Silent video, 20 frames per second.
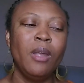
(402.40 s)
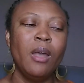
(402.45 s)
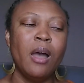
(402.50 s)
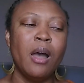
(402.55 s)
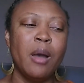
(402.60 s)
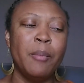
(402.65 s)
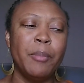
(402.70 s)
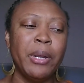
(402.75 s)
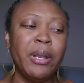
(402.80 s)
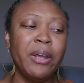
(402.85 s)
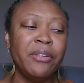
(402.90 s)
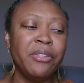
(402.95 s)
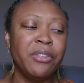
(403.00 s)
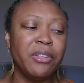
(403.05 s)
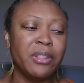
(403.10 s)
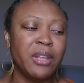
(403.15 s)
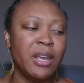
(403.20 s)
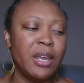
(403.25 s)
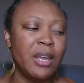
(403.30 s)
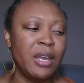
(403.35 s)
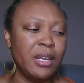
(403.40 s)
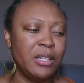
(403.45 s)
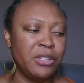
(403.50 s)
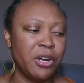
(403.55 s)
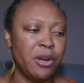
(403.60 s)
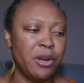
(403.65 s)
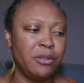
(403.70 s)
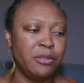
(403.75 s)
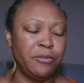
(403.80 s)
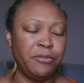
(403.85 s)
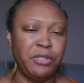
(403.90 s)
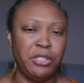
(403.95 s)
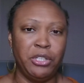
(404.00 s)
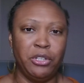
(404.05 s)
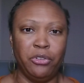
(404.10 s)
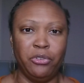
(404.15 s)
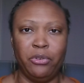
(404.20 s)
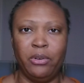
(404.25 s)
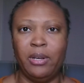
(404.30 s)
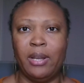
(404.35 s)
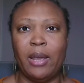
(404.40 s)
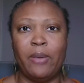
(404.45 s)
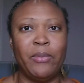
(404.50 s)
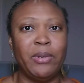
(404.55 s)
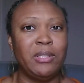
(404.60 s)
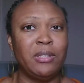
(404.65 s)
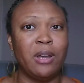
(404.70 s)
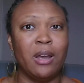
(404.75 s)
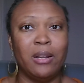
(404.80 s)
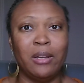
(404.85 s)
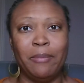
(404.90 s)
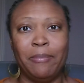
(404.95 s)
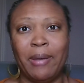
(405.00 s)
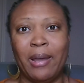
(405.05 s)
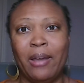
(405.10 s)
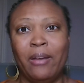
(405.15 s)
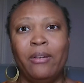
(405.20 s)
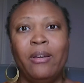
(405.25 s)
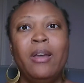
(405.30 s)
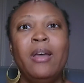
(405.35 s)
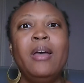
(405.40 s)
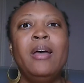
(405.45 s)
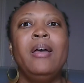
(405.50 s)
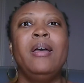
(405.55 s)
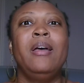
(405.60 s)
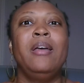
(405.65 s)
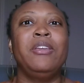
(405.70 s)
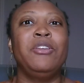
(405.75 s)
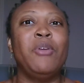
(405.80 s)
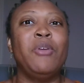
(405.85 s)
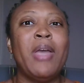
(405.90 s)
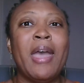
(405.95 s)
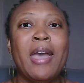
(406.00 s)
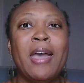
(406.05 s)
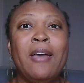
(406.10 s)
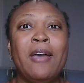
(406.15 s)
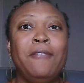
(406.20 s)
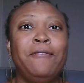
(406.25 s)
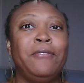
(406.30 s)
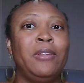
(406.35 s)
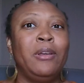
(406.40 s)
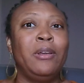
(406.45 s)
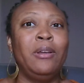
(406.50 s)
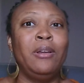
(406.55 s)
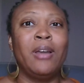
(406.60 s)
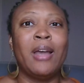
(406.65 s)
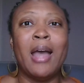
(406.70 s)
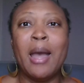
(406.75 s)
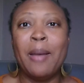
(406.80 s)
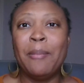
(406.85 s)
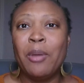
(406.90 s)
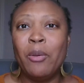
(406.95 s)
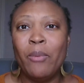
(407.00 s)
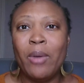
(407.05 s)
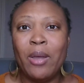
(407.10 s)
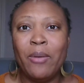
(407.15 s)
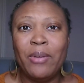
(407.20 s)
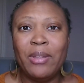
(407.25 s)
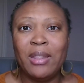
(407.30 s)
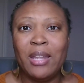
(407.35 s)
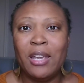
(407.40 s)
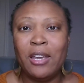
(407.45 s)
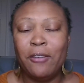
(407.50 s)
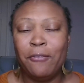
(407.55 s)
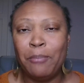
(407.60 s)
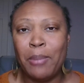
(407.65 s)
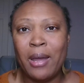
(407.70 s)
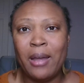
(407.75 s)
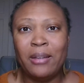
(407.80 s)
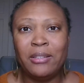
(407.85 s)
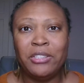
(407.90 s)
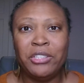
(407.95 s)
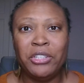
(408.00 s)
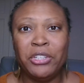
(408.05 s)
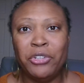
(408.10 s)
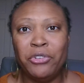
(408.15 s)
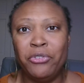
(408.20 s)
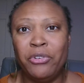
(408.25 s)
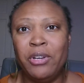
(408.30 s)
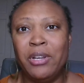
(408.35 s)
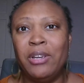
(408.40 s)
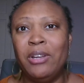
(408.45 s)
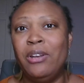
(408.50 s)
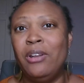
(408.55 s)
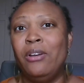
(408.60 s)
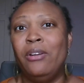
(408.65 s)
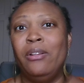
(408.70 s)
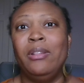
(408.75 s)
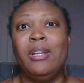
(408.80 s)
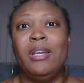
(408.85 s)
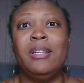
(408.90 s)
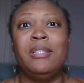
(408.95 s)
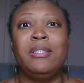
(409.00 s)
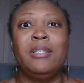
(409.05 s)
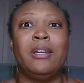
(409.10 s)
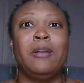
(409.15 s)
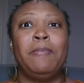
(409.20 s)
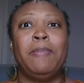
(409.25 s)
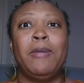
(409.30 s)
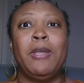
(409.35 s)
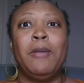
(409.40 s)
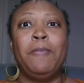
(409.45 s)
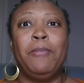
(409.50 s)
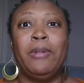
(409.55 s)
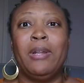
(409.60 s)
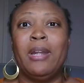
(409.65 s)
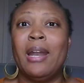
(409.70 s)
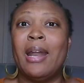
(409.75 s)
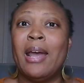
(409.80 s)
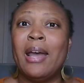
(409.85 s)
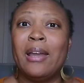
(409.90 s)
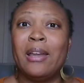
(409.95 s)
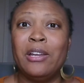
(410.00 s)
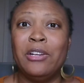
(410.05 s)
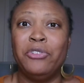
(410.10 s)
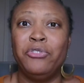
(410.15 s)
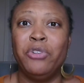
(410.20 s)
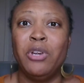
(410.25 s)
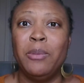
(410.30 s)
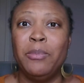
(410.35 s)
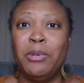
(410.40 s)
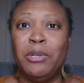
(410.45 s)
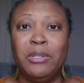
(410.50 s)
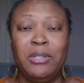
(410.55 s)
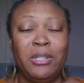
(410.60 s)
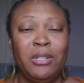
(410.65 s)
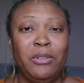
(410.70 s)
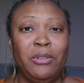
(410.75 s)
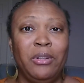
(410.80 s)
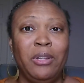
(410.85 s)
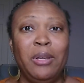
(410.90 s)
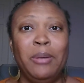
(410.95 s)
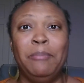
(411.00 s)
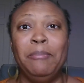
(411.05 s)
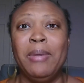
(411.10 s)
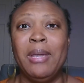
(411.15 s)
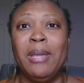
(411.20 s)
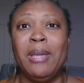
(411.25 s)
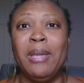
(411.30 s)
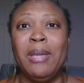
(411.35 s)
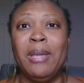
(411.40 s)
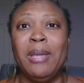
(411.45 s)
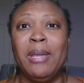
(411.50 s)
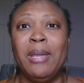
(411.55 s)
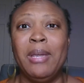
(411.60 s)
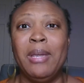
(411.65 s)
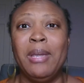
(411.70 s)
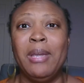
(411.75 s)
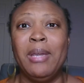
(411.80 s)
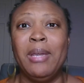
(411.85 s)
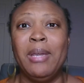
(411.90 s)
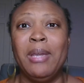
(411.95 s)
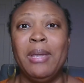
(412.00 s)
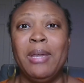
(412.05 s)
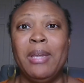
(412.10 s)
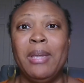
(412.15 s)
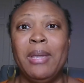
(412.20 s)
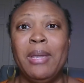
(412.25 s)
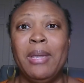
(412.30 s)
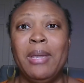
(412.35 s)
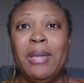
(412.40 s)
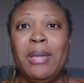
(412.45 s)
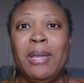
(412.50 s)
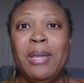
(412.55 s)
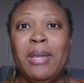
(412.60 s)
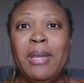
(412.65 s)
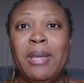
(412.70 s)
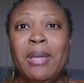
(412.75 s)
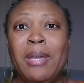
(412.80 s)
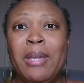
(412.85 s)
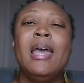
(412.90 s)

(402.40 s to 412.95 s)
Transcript: Another thing in terms of children, like we talked about, you have the common way we think about children. These are the people that I contribute to them being here biologically.